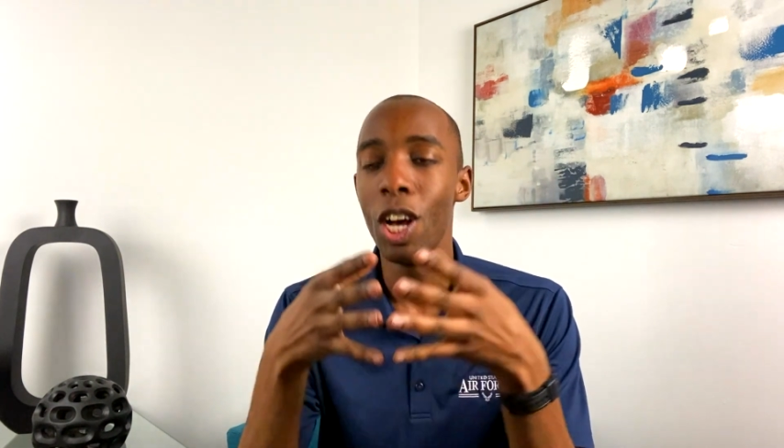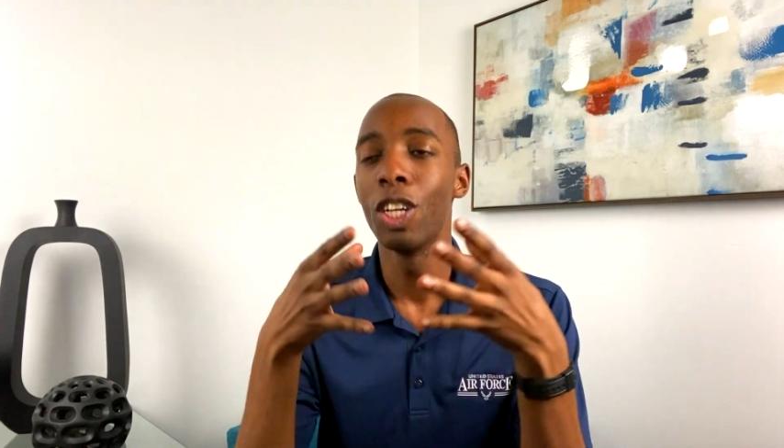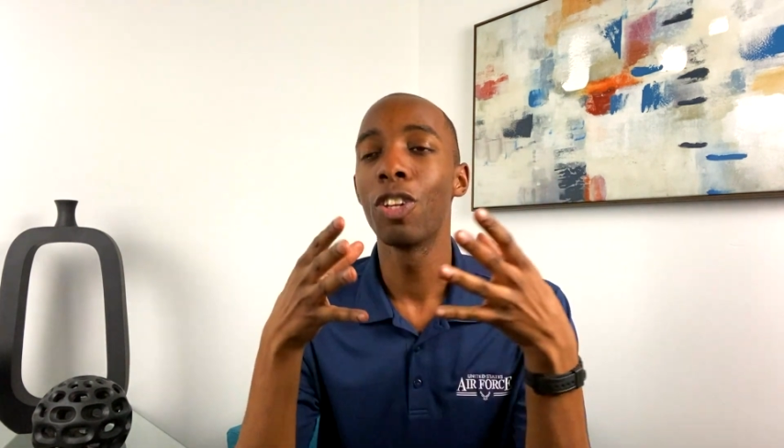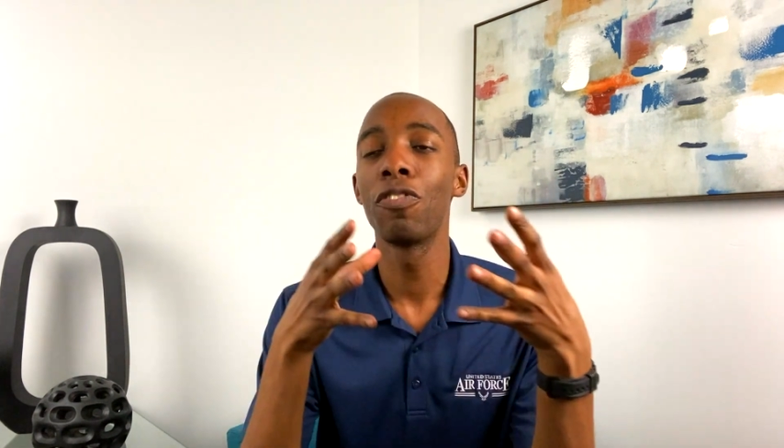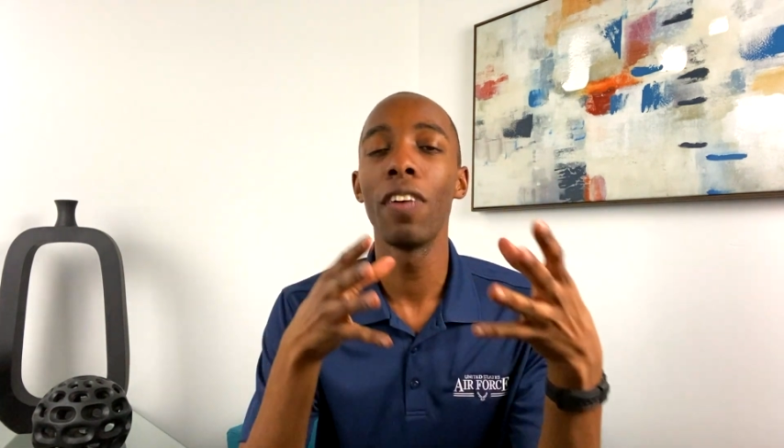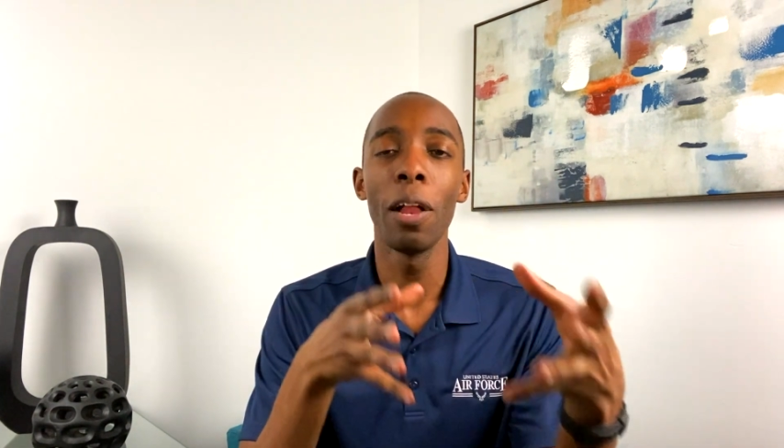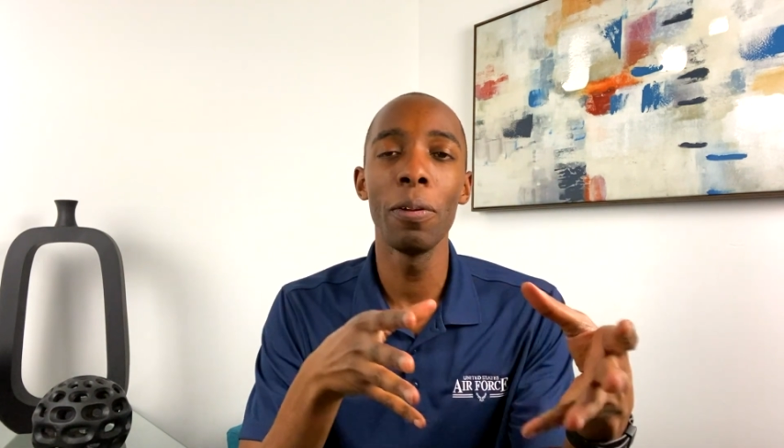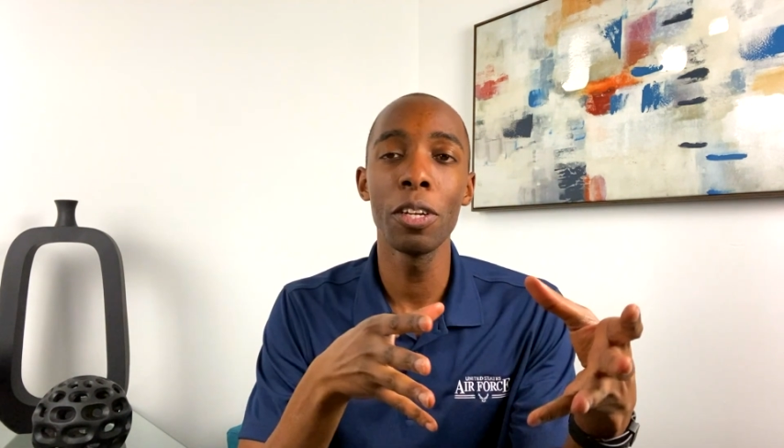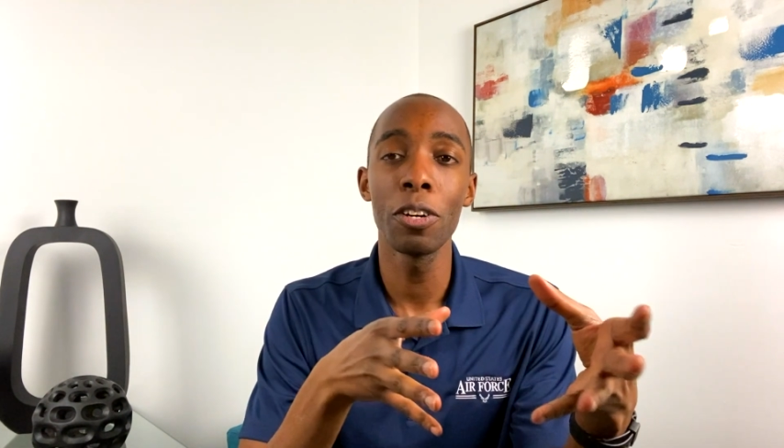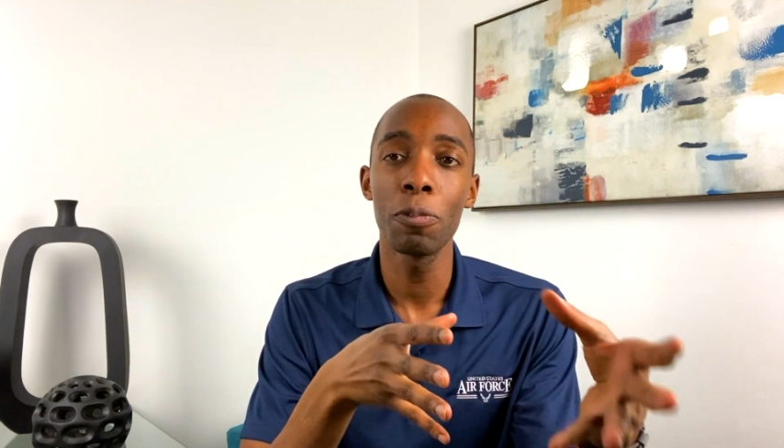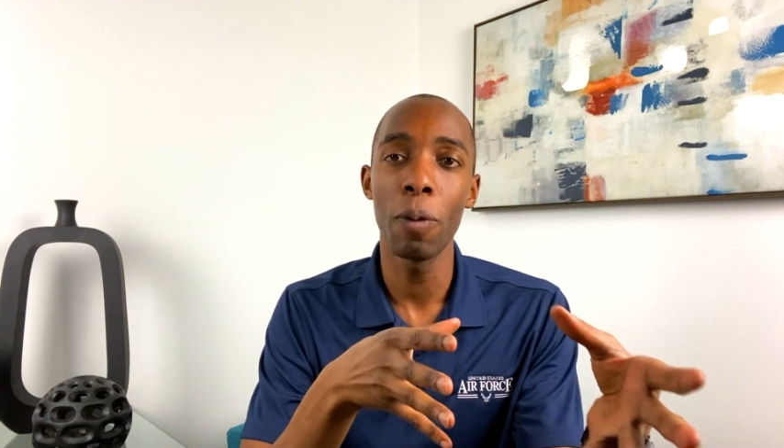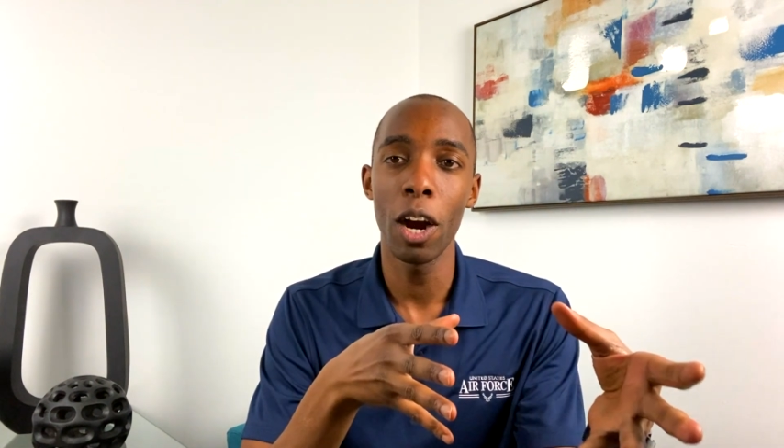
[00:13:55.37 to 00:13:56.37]
So following your
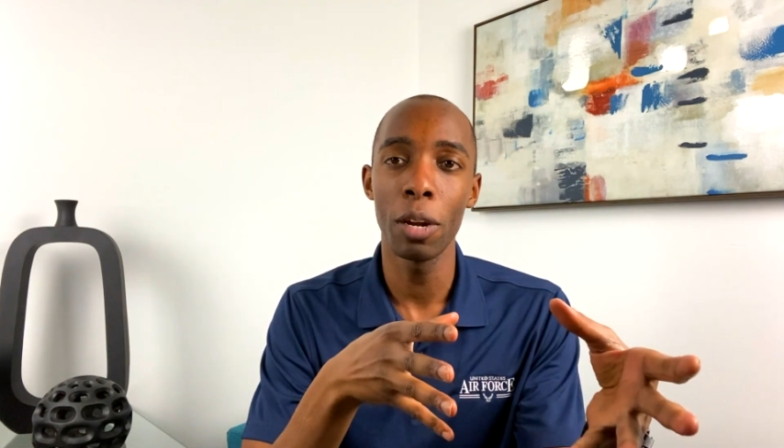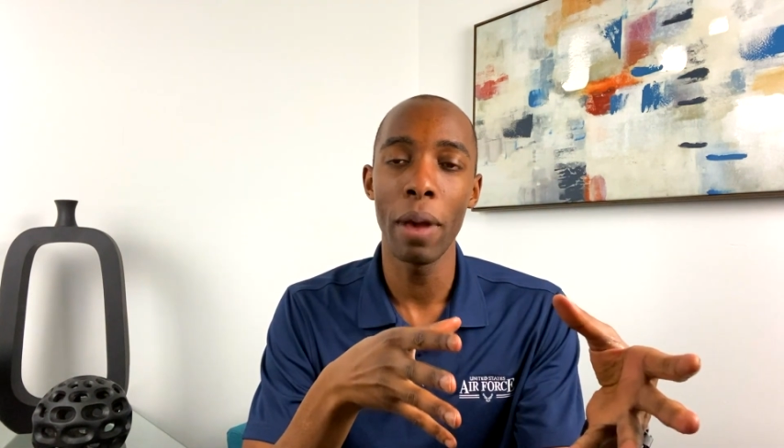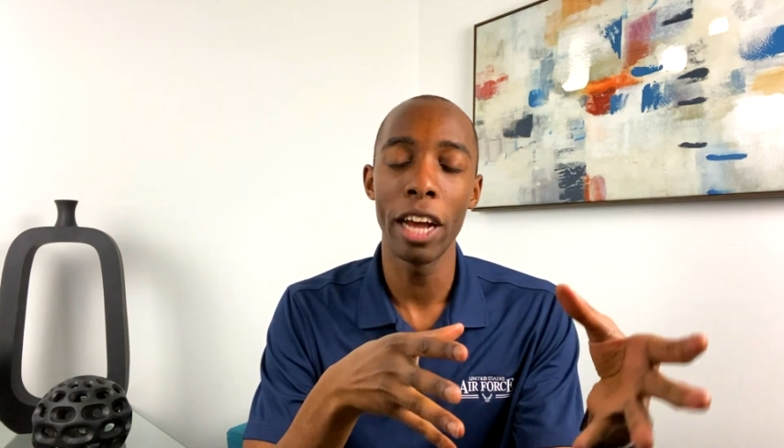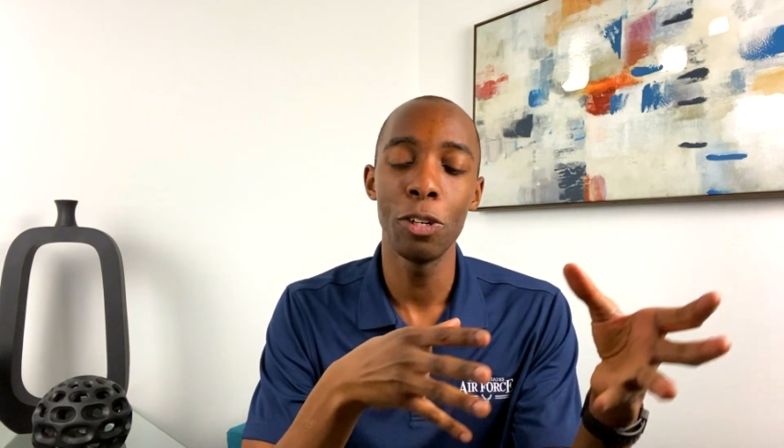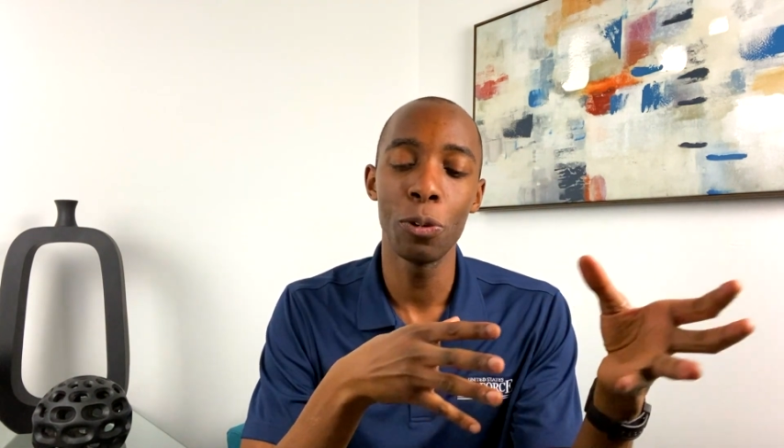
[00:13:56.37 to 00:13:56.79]
sparring match,